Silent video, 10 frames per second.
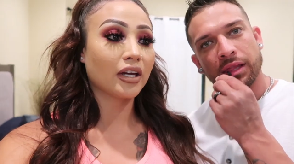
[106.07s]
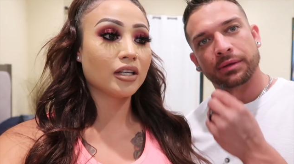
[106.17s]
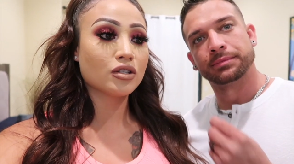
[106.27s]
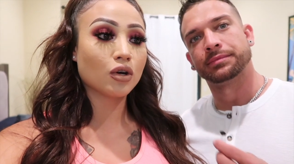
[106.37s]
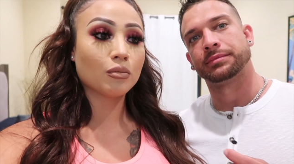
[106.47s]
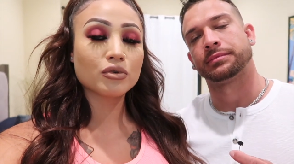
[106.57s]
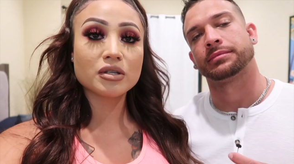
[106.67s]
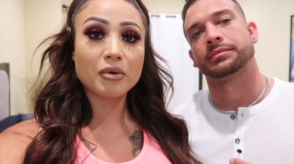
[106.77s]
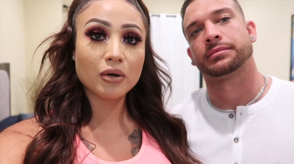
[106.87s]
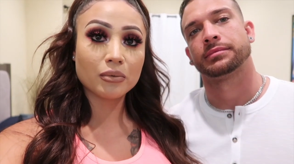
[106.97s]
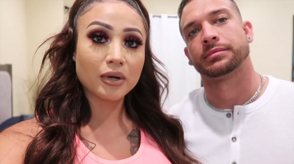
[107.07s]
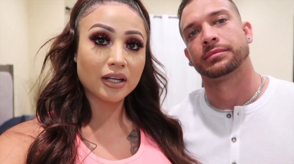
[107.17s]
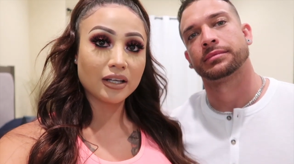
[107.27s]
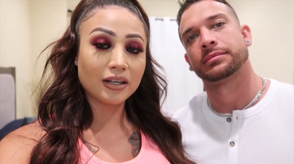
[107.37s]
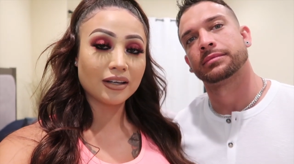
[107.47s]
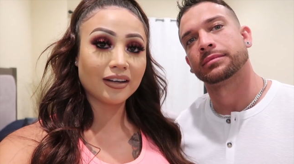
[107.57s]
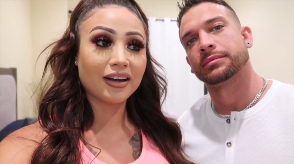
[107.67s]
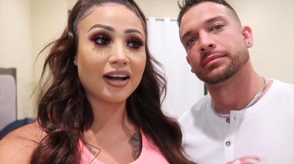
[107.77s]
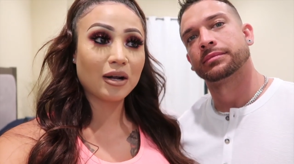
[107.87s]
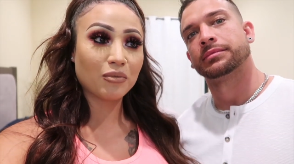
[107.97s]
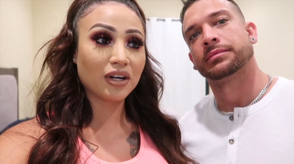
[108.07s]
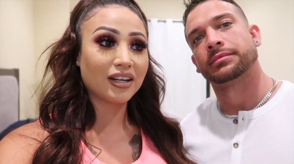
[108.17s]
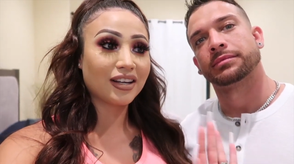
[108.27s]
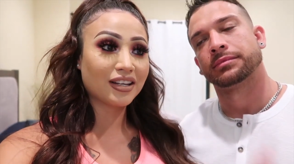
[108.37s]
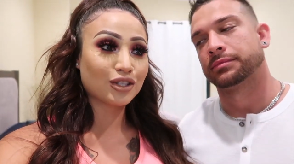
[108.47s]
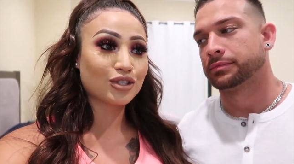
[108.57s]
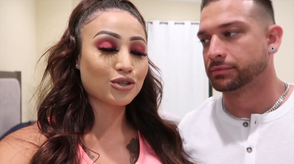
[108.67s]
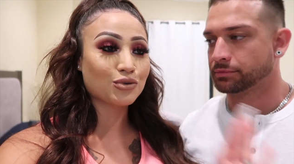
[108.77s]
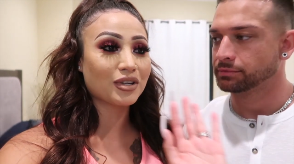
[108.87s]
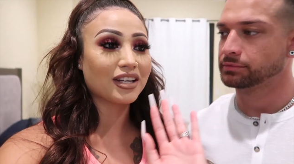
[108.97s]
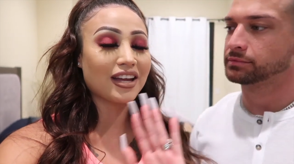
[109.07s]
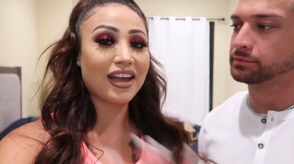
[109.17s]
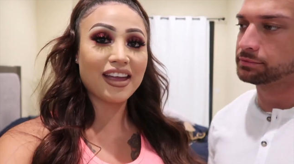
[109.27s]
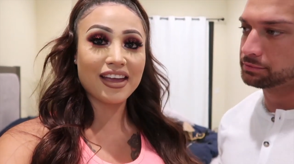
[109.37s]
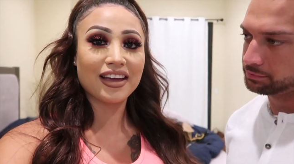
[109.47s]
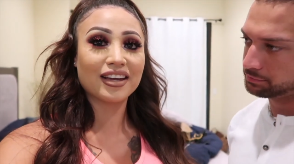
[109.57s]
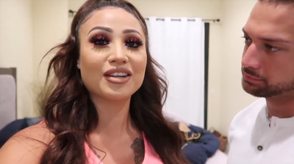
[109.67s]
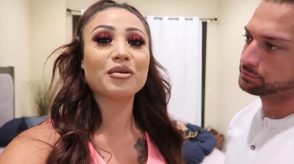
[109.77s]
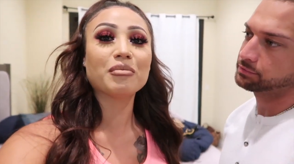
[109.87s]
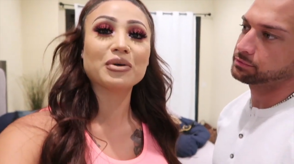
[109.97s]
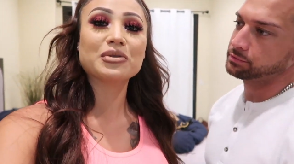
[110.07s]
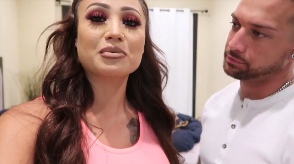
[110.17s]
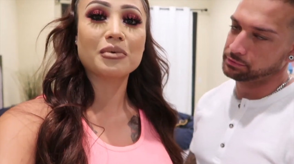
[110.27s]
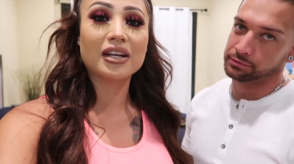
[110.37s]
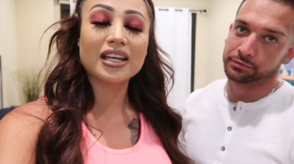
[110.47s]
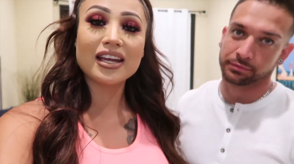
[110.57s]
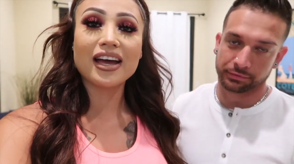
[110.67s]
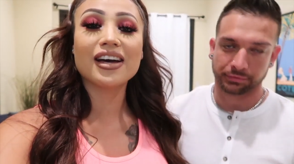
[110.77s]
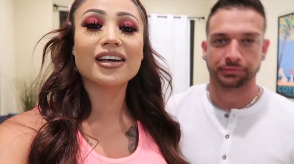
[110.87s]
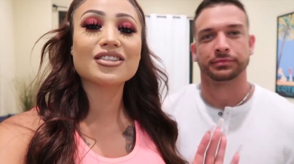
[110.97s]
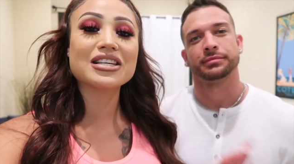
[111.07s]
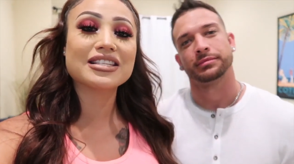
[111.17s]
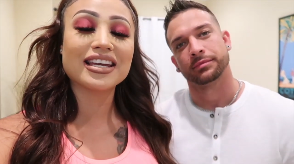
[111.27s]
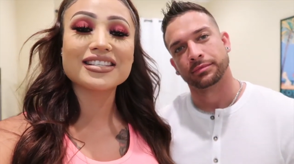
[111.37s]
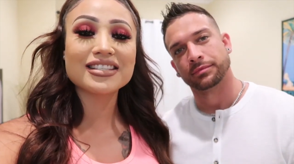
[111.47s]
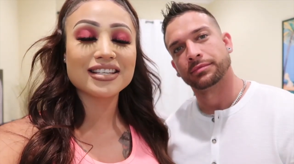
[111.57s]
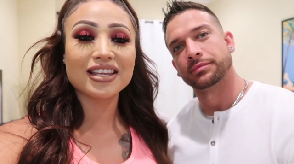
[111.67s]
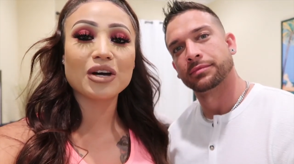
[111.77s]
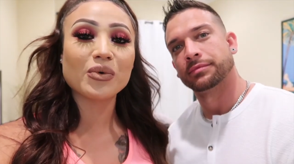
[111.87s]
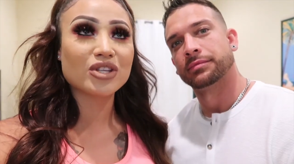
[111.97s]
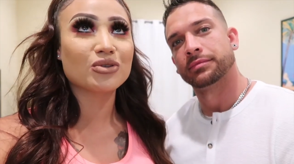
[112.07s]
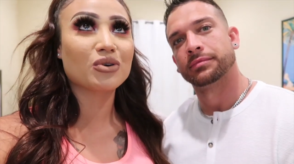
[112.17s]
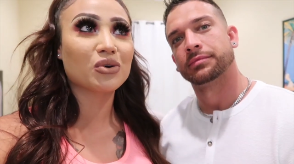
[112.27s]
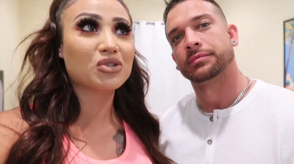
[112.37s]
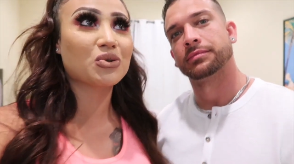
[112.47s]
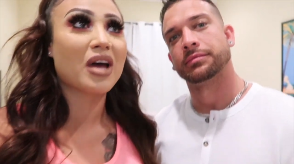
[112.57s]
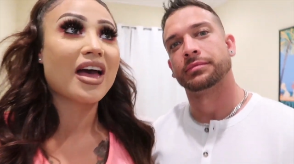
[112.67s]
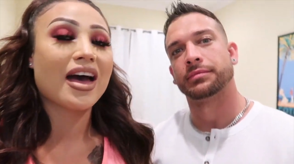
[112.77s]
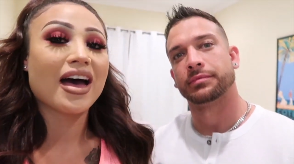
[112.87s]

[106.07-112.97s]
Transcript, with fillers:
Speaker 1: Candy's almost about ready. I'm ready. Nestor's ready. And Beau's ready. And today's the day that we do go to